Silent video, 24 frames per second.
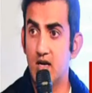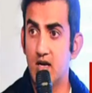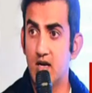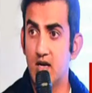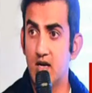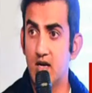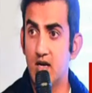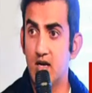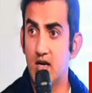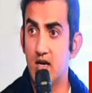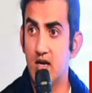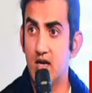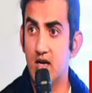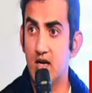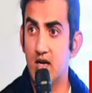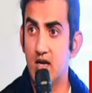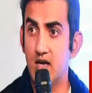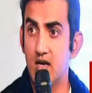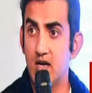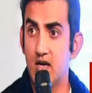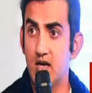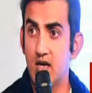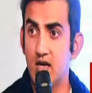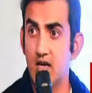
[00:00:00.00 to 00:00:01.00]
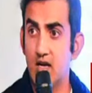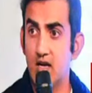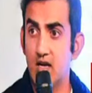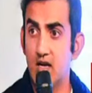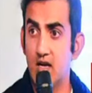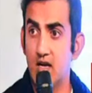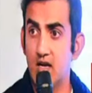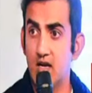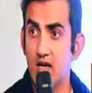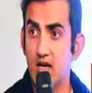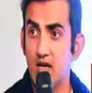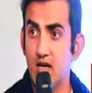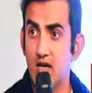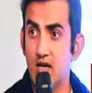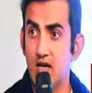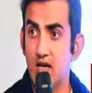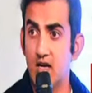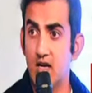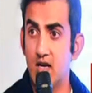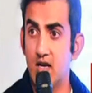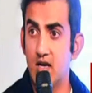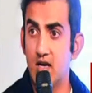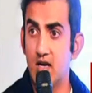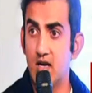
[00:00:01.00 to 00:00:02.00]

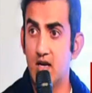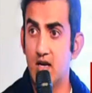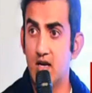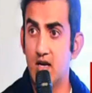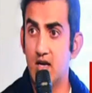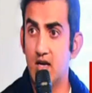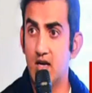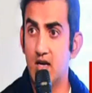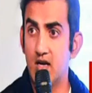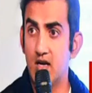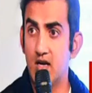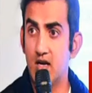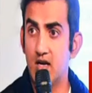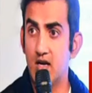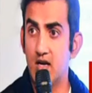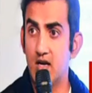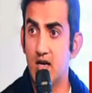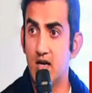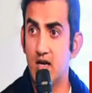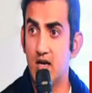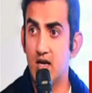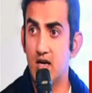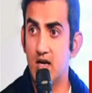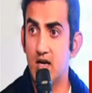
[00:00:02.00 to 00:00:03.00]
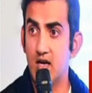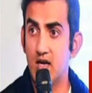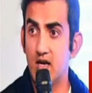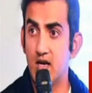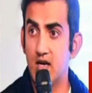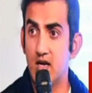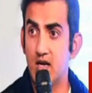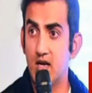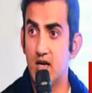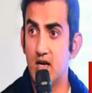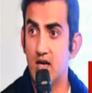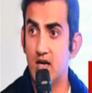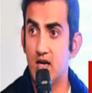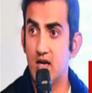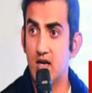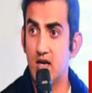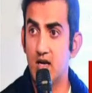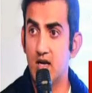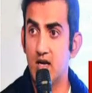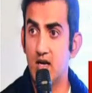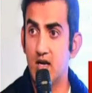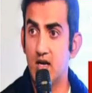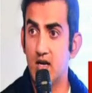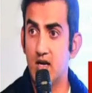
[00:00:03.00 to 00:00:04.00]

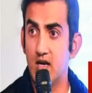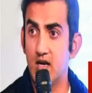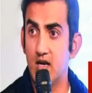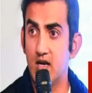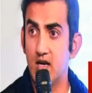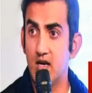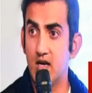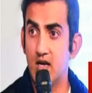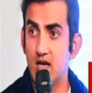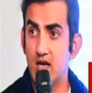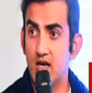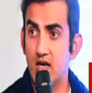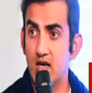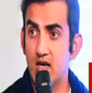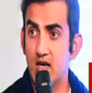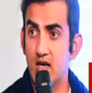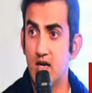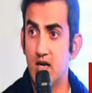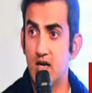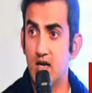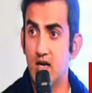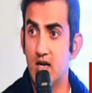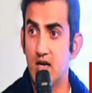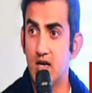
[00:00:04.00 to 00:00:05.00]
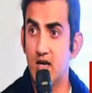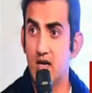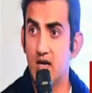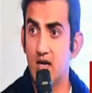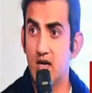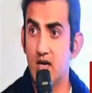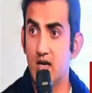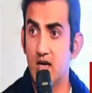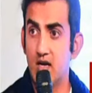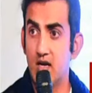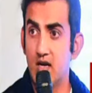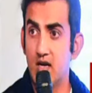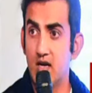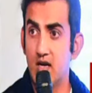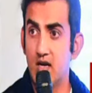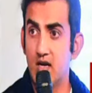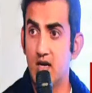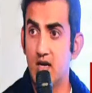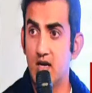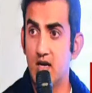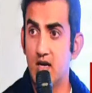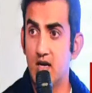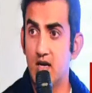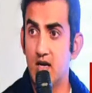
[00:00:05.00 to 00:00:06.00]

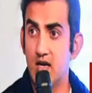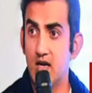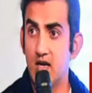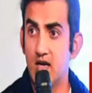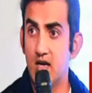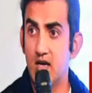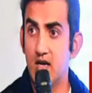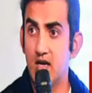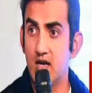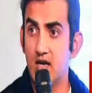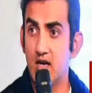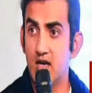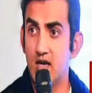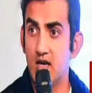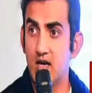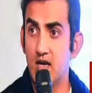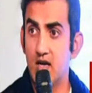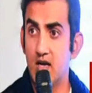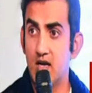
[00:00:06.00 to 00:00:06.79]
[no speech]